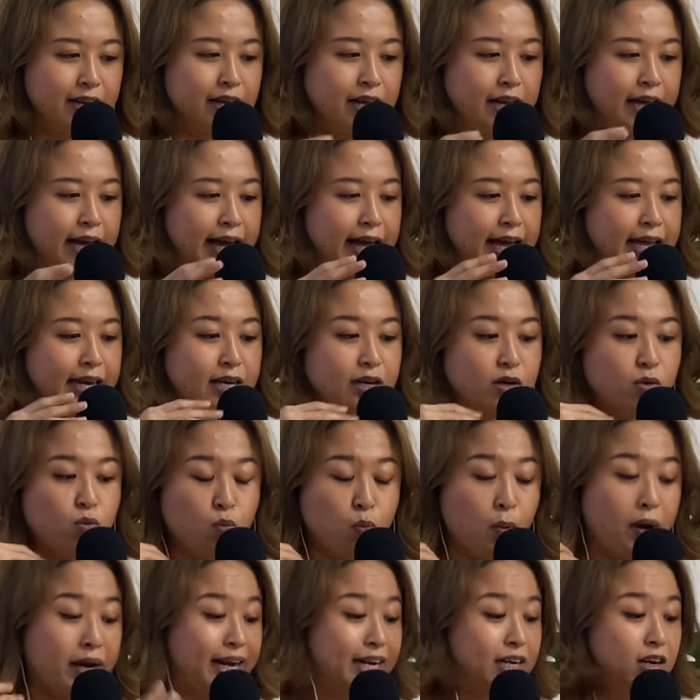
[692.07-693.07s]
And
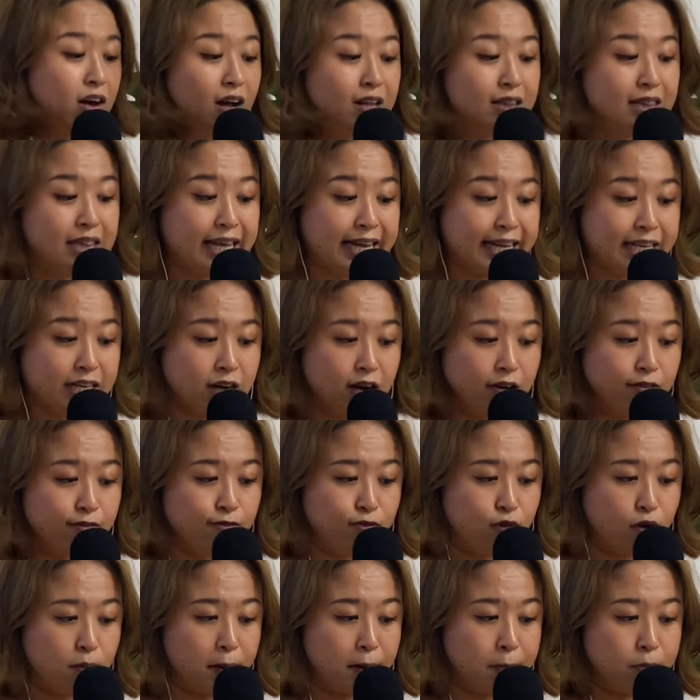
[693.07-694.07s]
when I got laid off
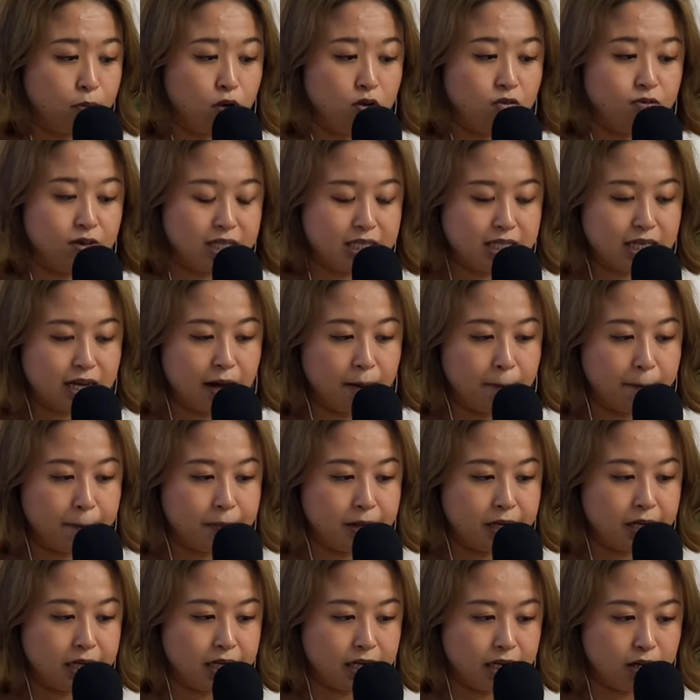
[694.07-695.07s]
from my previous
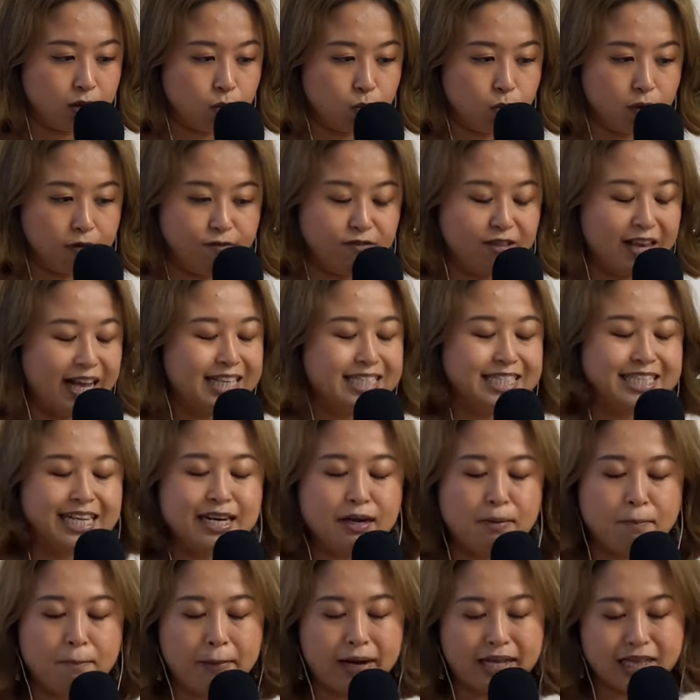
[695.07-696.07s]
company with less than
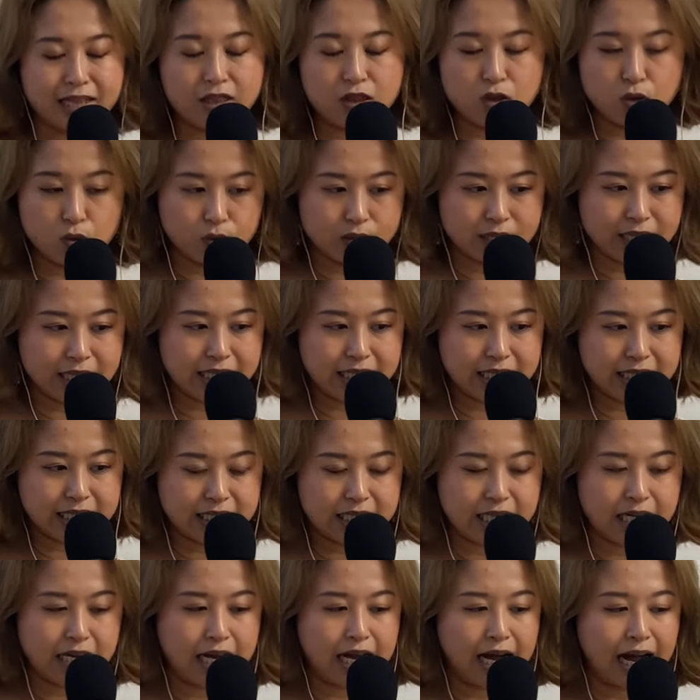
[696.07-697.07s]
a month notice,
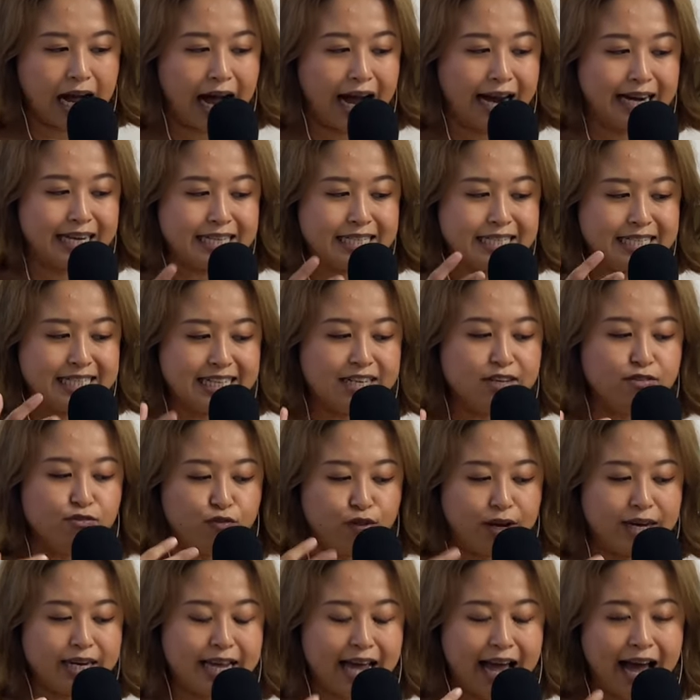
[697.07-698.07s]
I didn't
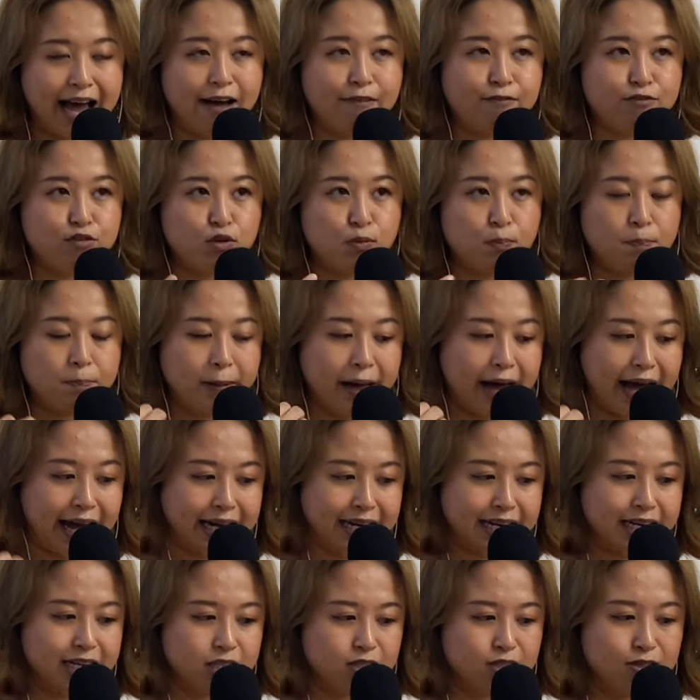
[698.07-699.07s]
really have to
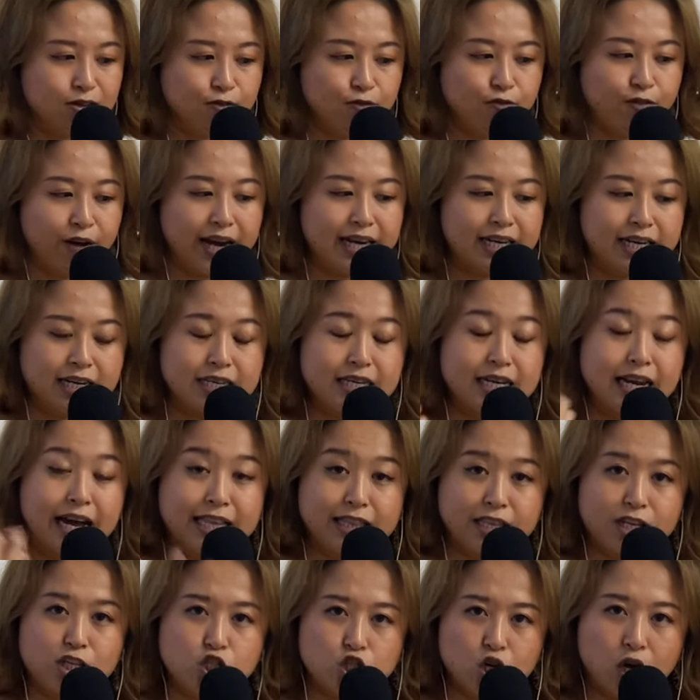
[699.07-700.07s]
panic to find
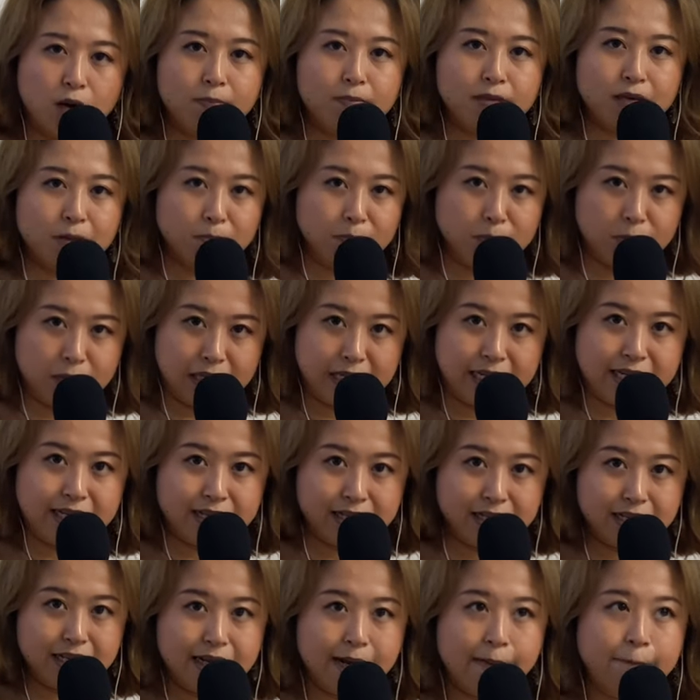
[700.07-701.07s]
another job
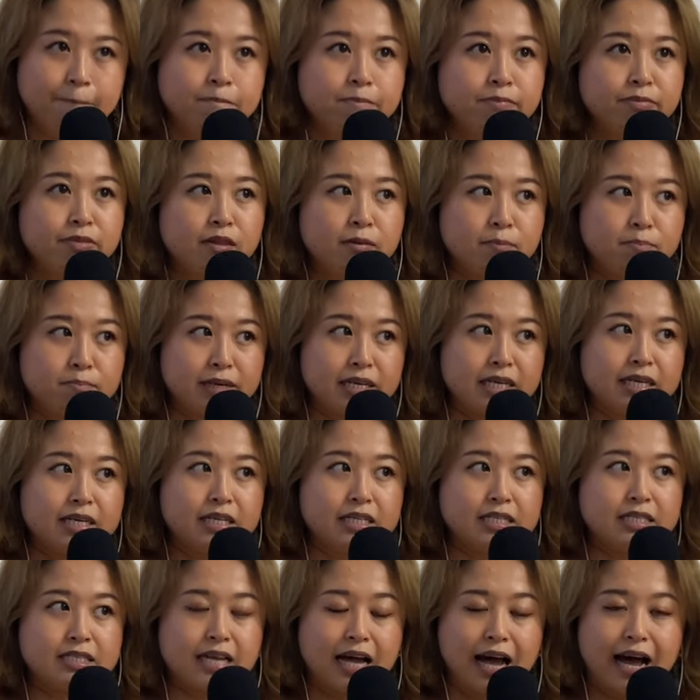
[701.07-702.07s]
immediately
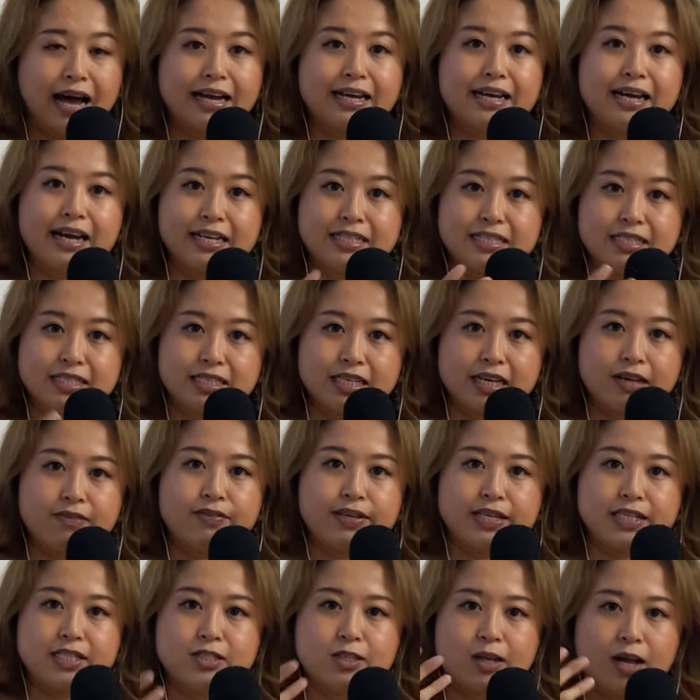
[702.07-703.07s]
because I had
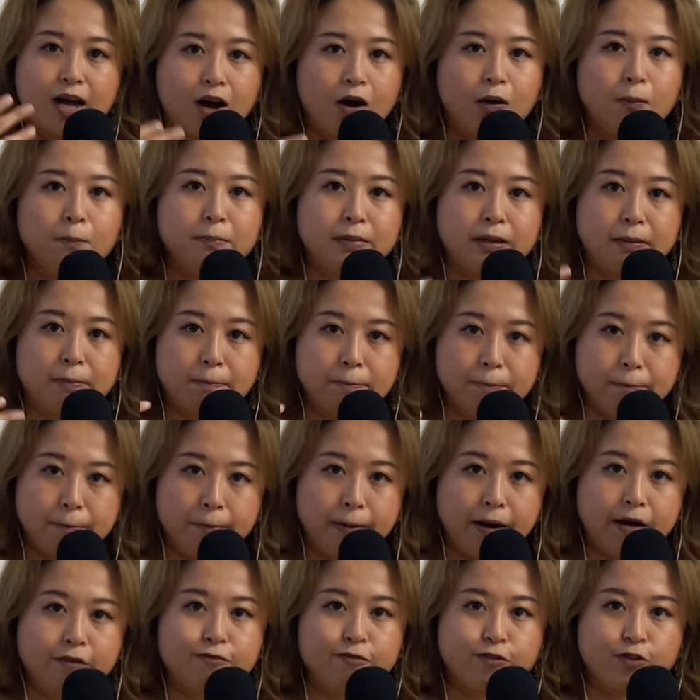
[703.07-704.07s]
savings to help me
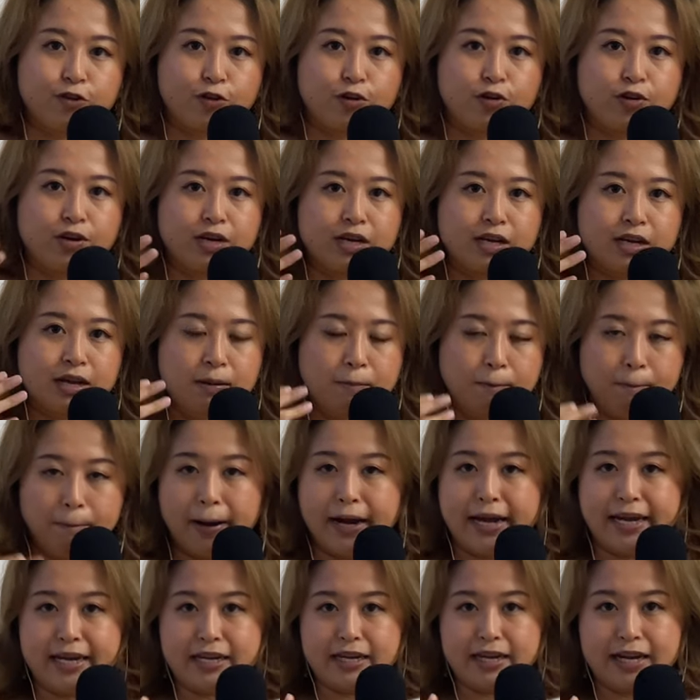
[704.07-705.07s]
buffer
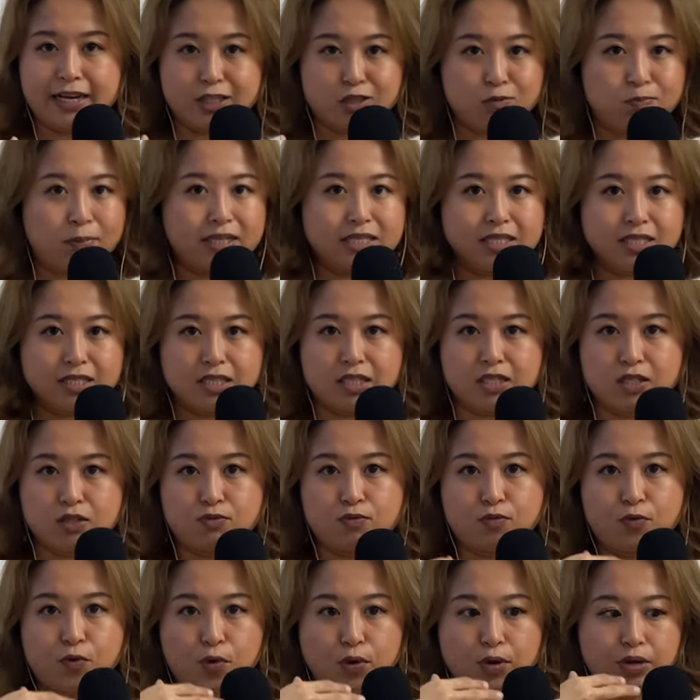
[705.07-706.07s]
my expenses
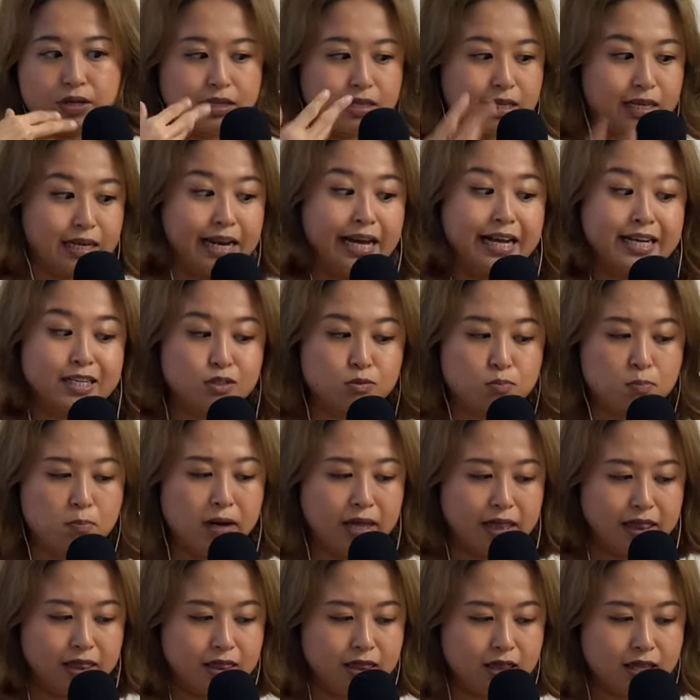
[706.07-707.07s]
for the next
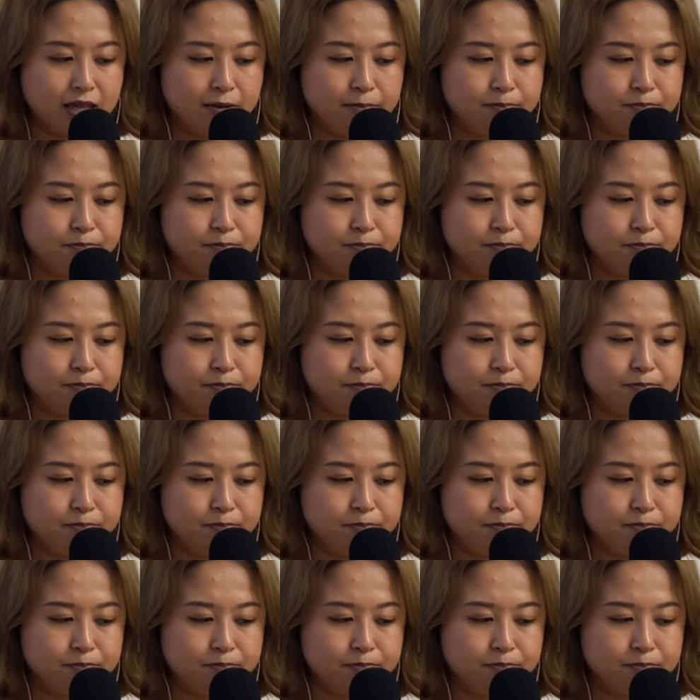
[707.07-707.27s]
month.